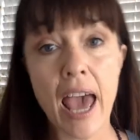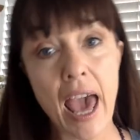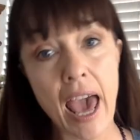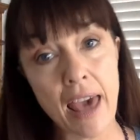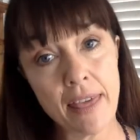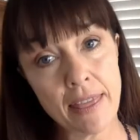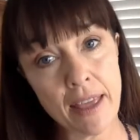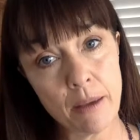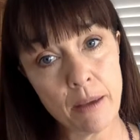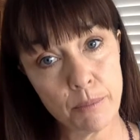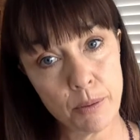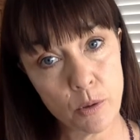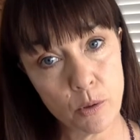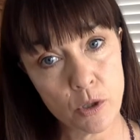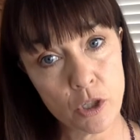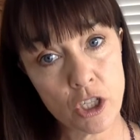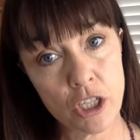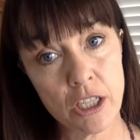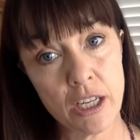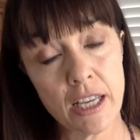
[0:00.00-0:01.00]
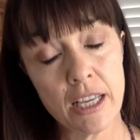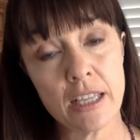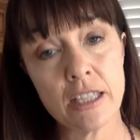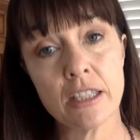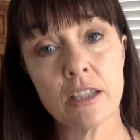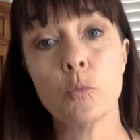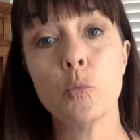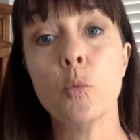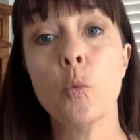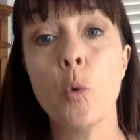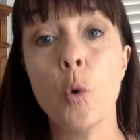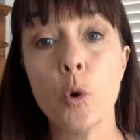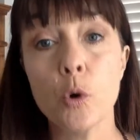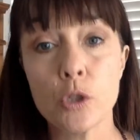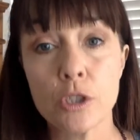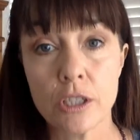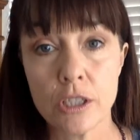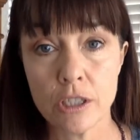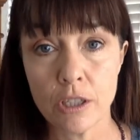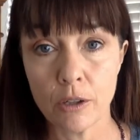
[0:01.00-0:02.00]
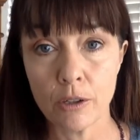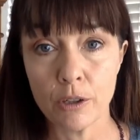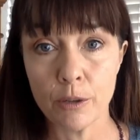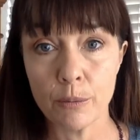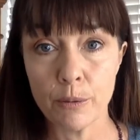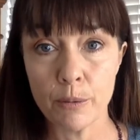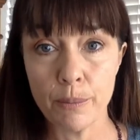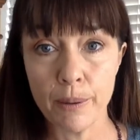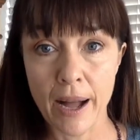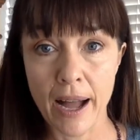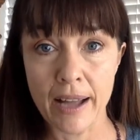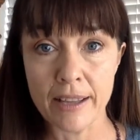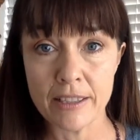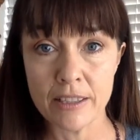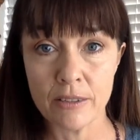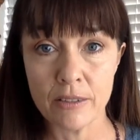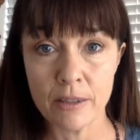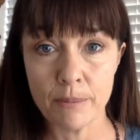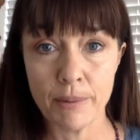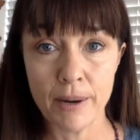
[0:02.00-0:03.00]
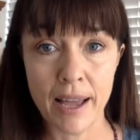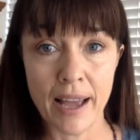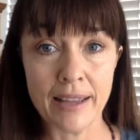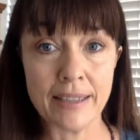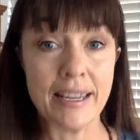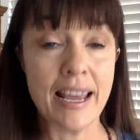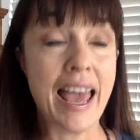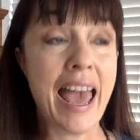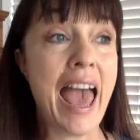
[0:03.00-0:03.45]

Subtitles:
and that portion is the water-soluble parts of the plant.